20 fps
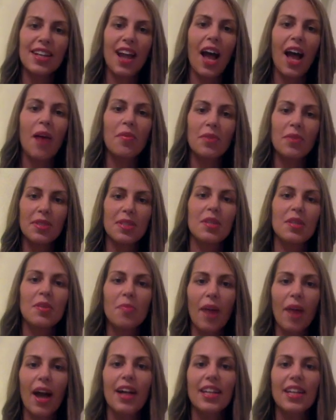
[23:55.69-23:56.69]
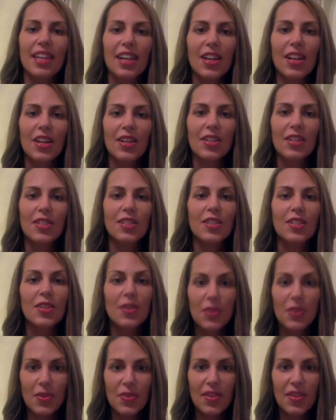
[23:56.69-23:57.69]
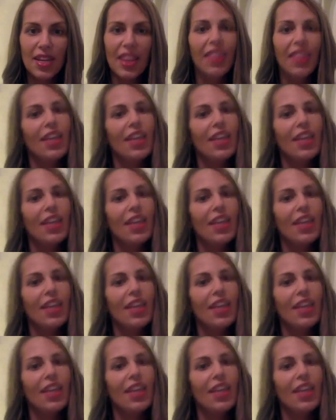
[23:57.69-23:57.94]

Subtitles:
and I will see you back here soon.